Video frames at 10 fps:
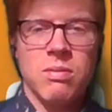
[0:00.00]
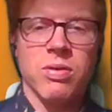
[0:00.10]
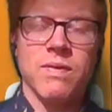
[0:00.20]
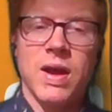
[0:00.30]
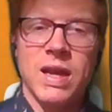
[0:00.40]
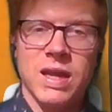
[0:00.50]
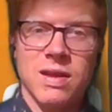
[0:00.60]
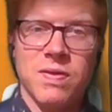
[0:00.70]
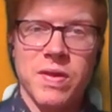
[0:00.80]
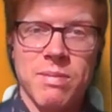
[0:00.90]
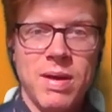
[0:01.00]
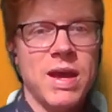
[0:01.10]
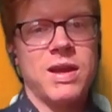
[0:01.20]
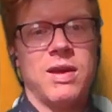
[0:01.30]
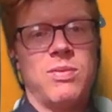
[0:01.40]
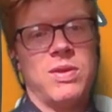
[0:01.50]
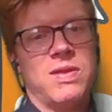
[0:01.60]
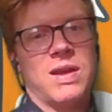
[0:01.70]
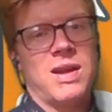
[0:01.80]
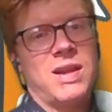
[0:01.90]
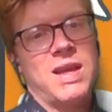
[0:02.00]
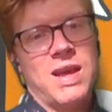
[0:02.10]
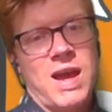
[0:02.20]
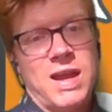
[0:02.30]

providing the marker with the clear